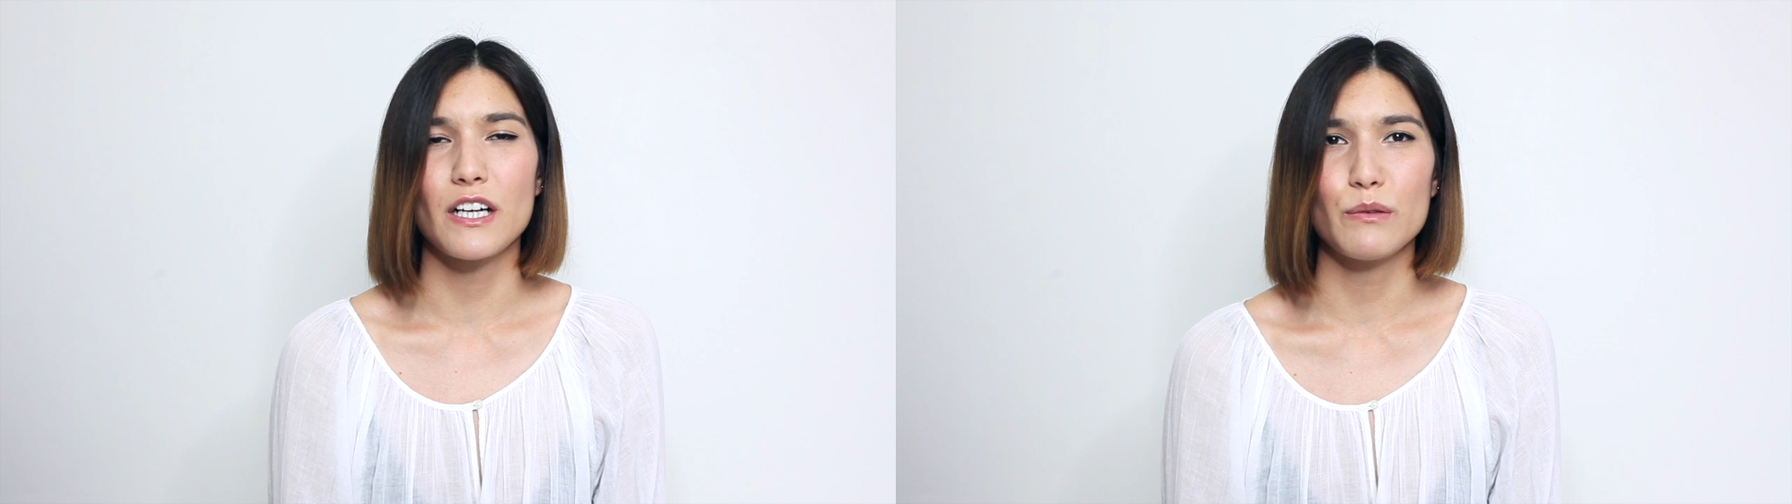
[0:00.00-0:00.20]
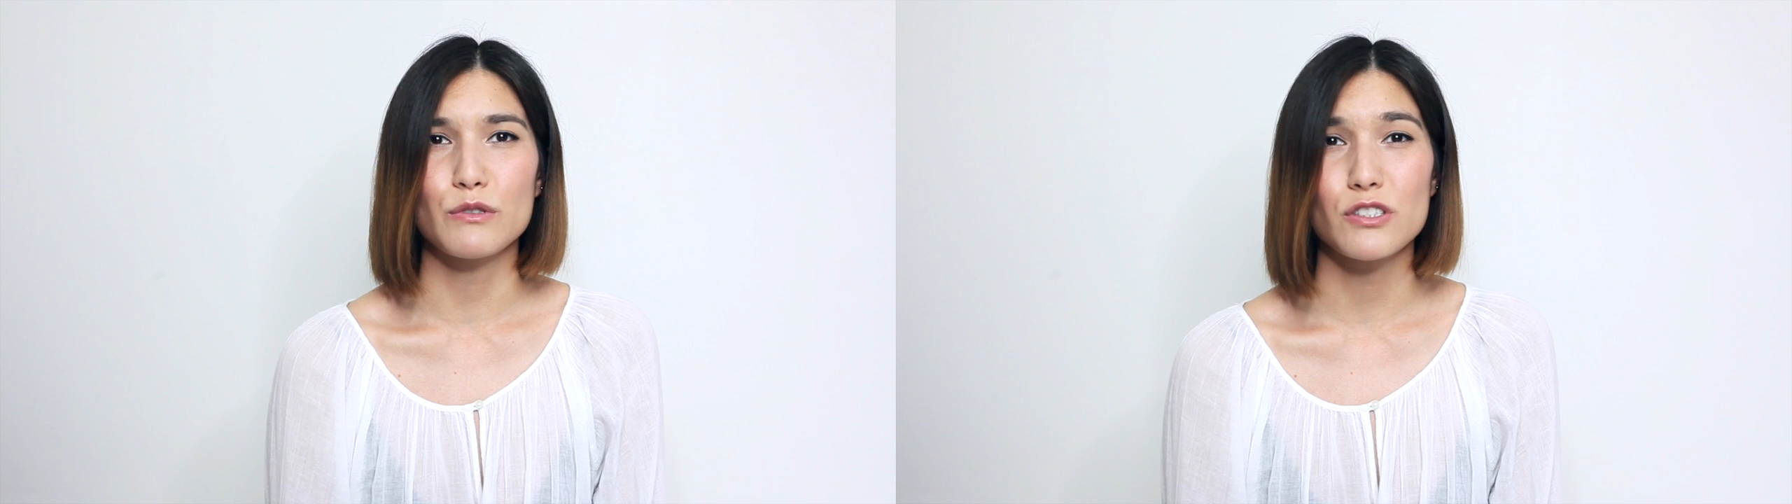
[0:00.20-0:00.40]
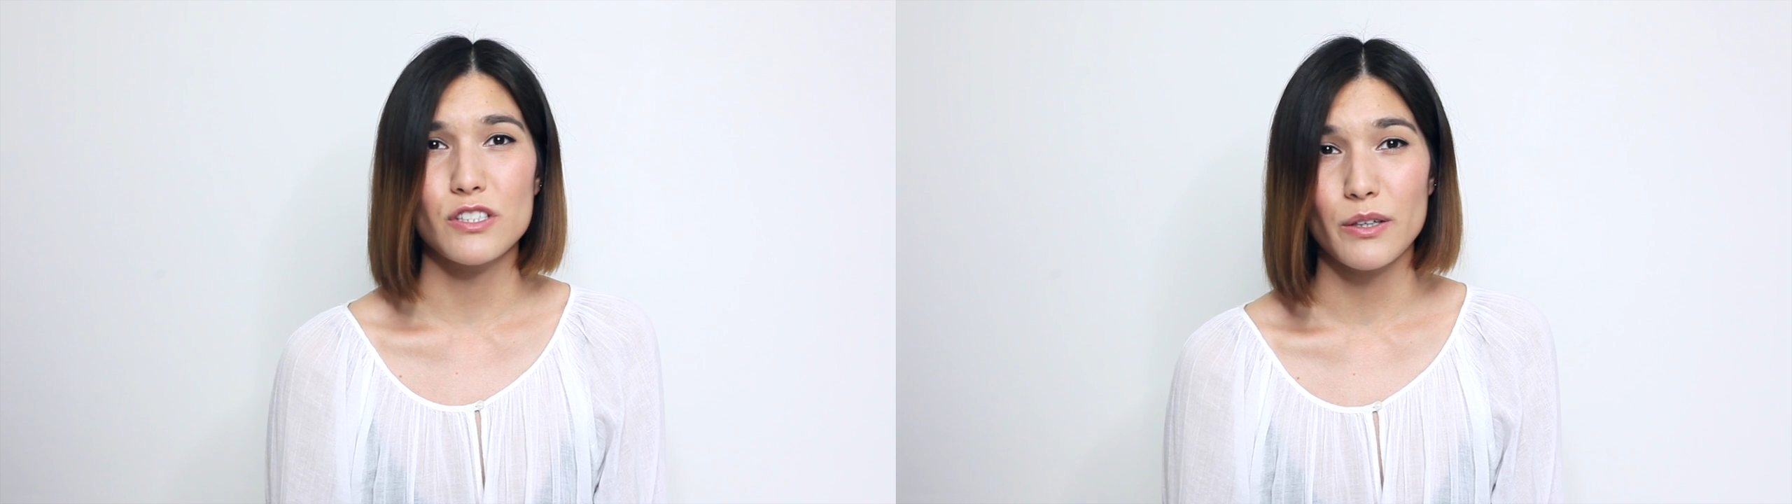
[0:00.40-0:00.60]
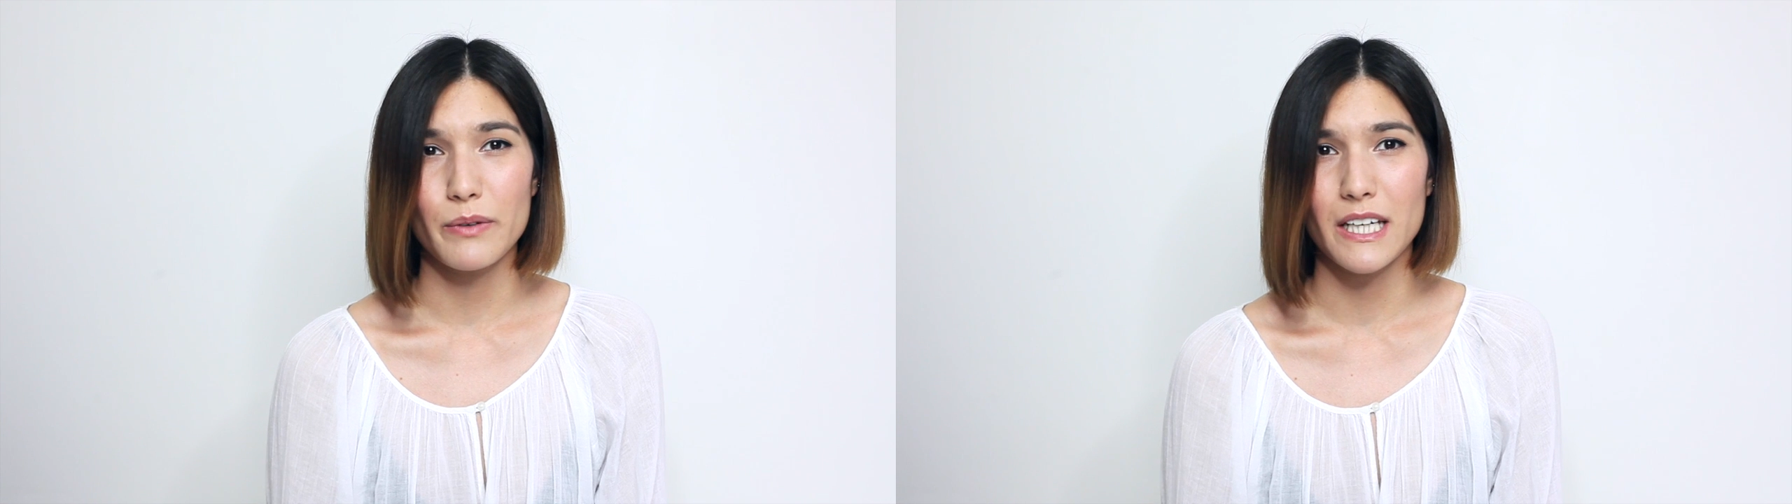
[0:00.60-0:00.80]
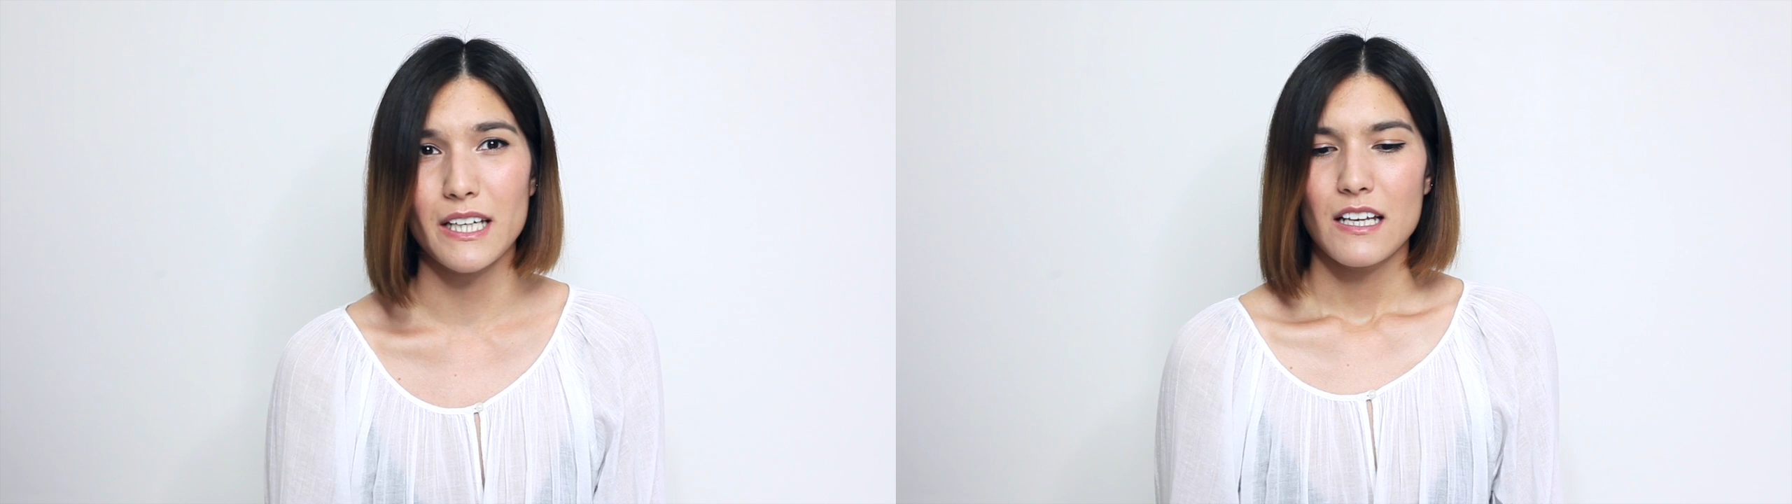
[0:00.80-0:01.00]
I was
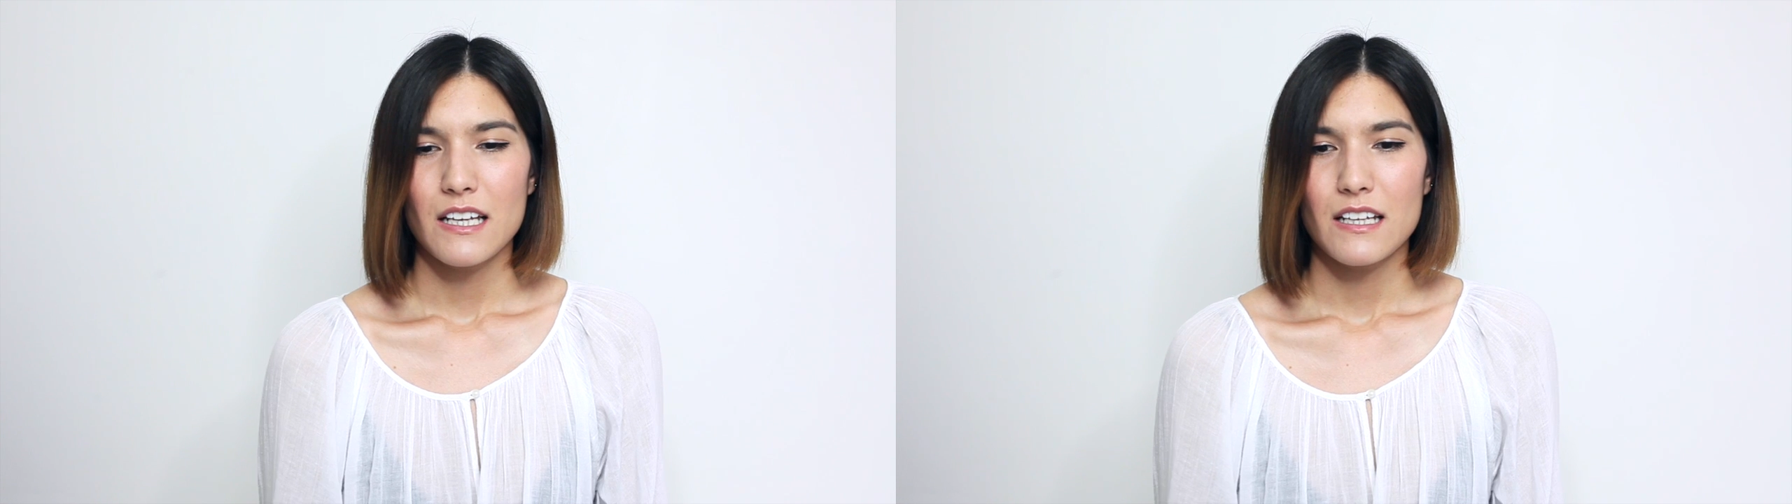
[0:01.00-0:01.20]
doing.